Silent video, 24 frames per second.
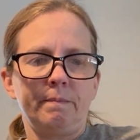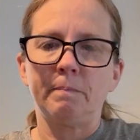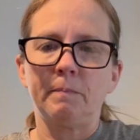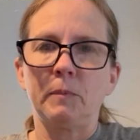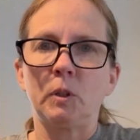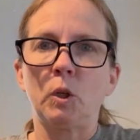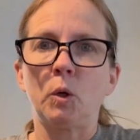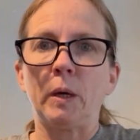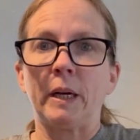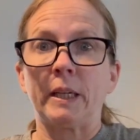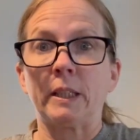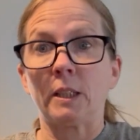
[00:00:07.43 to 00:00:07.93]

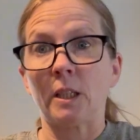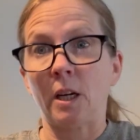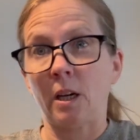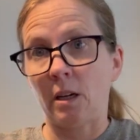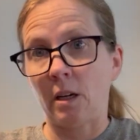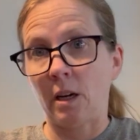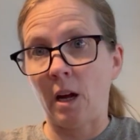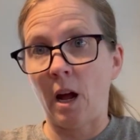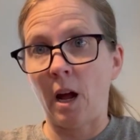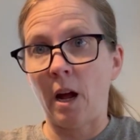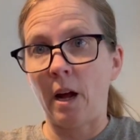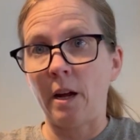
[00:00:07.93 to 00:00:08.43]
Quick start
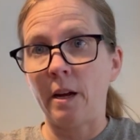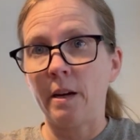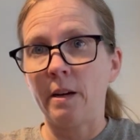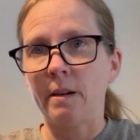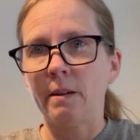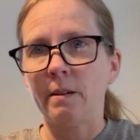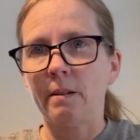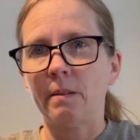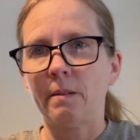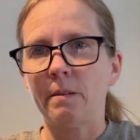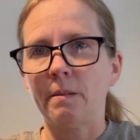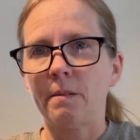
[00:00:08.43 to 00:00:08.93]

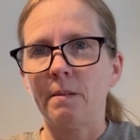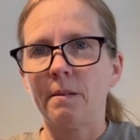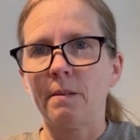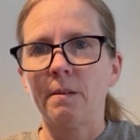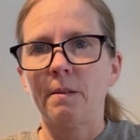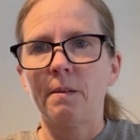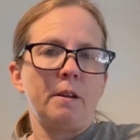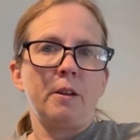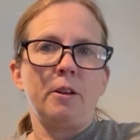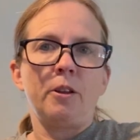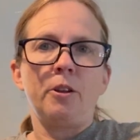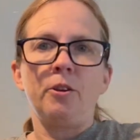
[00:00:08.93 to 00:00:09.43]
guide,
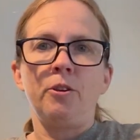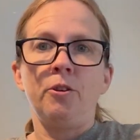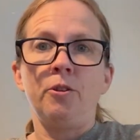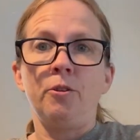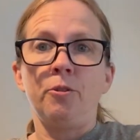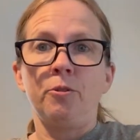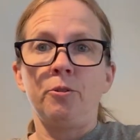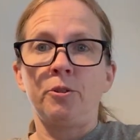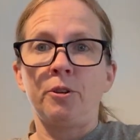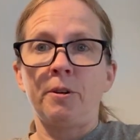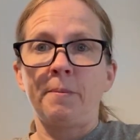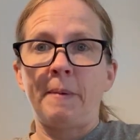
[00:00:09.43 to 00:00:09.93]

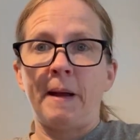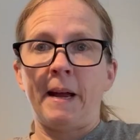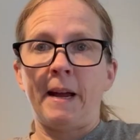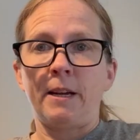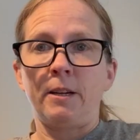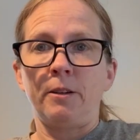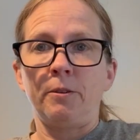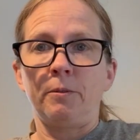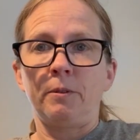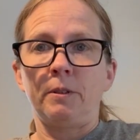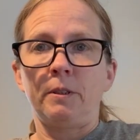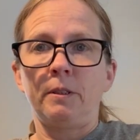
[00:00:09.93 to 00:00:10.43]
user
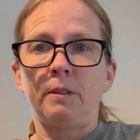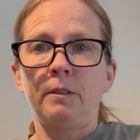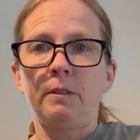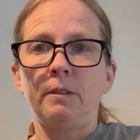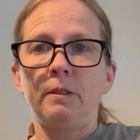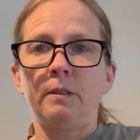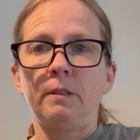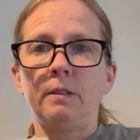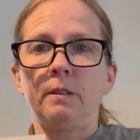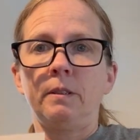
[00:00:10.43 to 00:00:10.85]
manual,